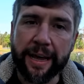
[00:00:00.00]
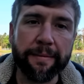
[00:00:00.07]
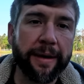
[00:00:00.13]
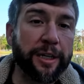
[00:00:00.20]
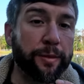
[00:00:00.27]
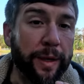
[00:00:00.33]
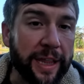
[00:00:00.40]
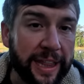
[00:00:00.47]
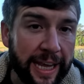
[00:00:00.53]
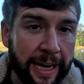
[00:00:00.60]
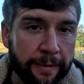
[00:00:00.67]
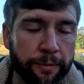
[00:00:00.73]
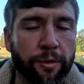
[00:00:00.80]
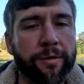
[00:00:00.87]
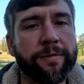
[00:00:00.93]
it makes me
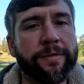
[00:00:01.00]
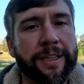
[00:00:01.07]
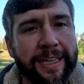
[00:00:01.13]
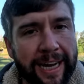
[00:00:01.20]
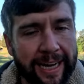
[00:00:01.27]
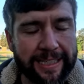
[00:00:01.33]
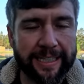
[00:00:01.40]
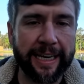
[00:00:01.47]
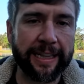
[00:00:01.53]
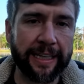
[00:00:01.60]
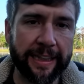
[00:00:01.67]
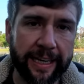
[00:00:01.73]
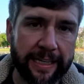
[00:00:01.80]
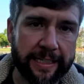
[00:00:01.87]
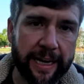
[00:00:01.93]
thankful to not take
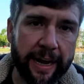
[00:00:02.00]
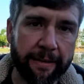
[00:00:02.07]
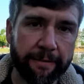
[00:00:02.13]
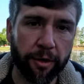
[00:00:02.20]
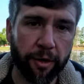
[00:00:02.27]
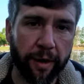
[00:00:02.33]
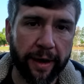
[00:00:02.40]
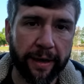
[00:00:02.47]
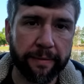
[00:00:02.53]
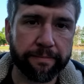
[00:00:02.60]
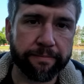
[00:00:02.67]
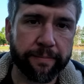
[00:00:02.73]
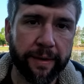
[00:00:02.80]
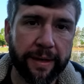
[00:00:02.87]
the things I for granted.